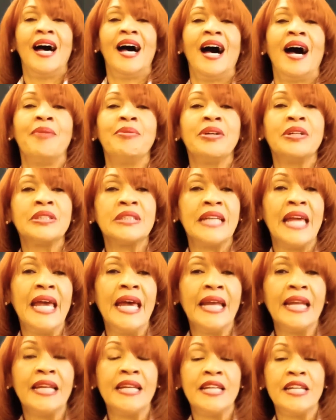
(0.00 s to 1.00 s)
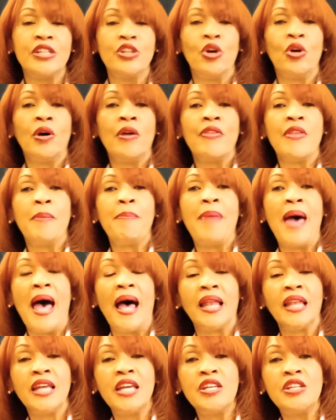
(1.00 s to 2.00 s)
I'm a candidate on the
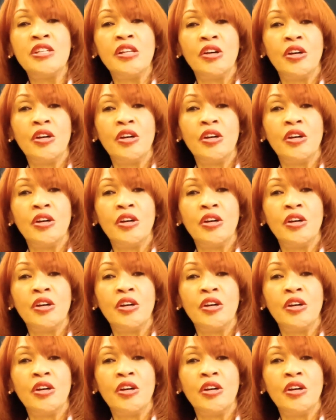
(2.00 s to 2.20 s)
ballot